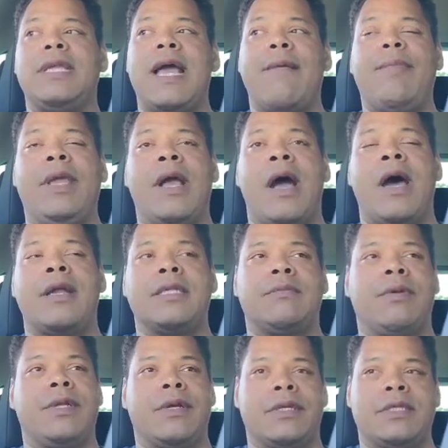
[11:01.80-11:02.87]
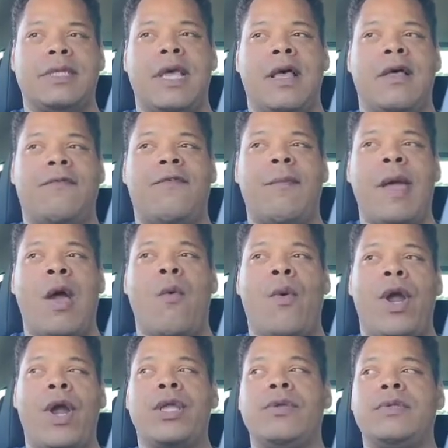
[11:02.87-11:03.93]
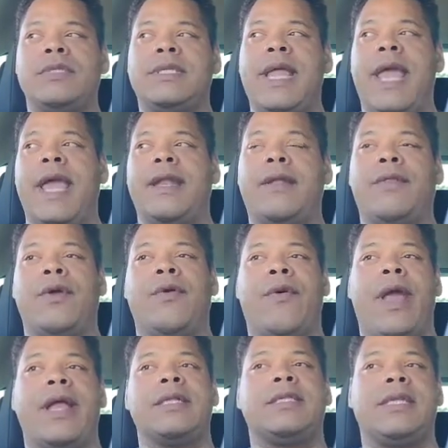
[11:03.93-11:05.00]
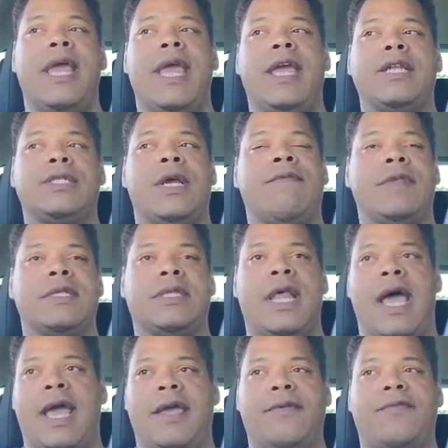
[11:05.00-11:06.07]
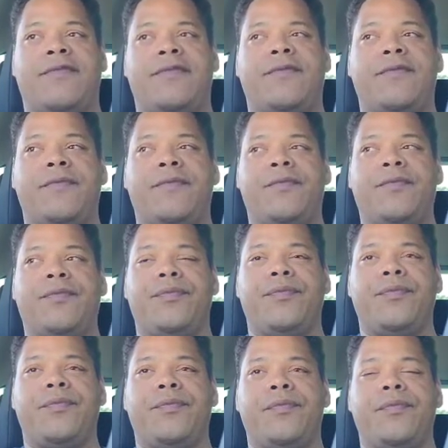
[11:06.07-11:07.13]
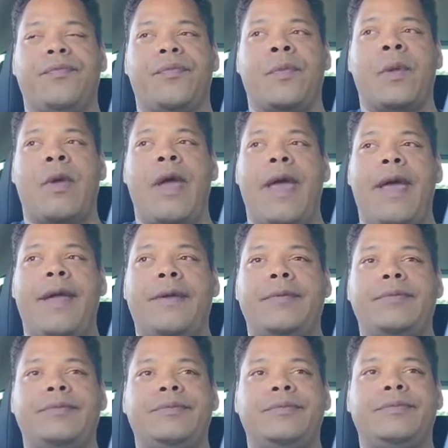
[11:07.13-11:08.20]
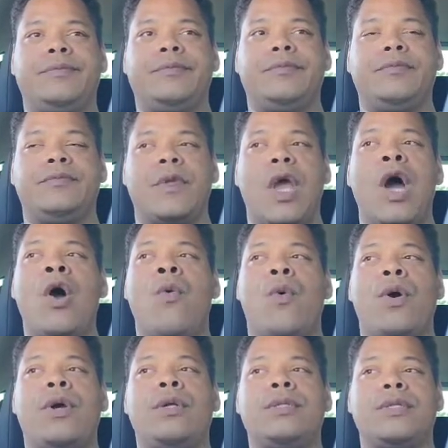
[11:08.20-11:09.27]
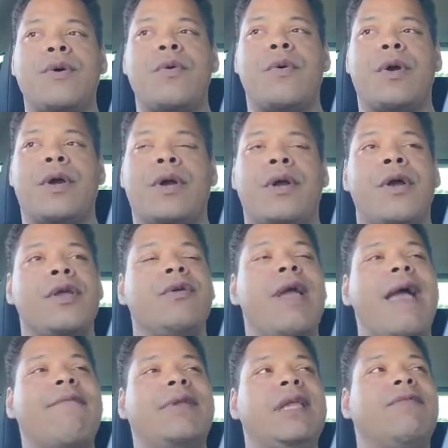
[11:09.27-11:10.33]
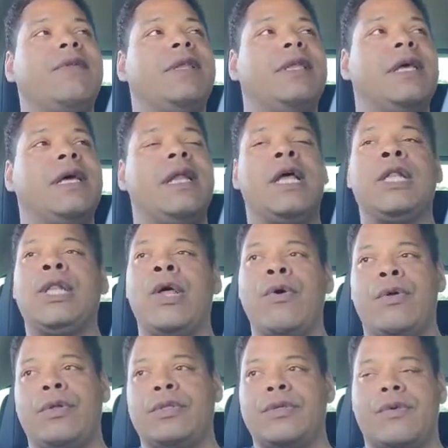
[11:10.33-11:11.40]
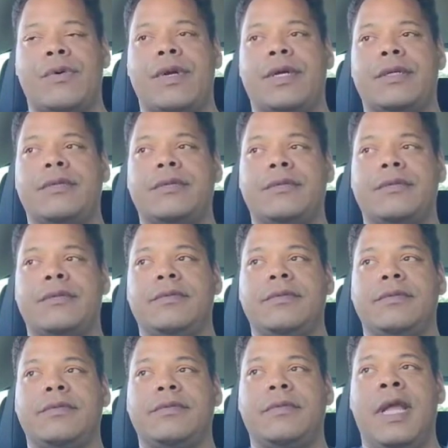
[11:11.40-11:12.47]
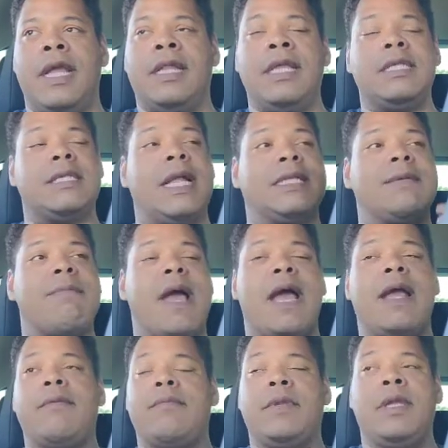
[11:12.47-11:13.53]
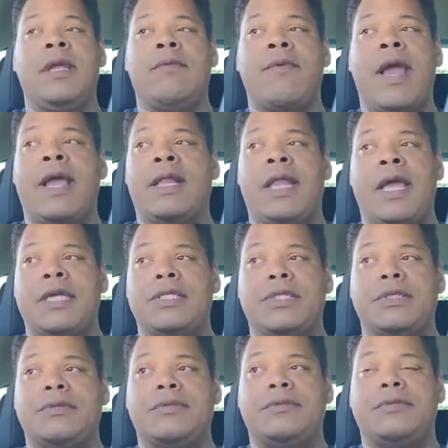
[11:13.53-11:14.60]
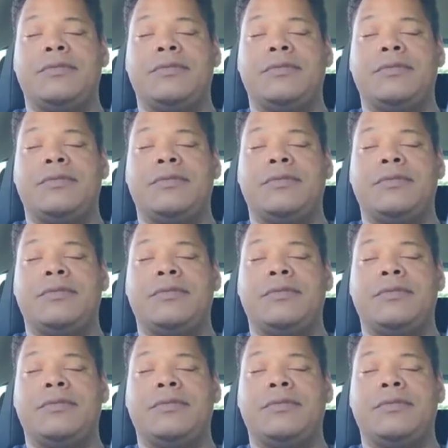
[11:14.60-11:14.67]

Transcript: not being honest with yourself about where you stand on the grand stage of this life. Okay? A world tour. Girl, you haven't even done a local tour. At least not to my recollection.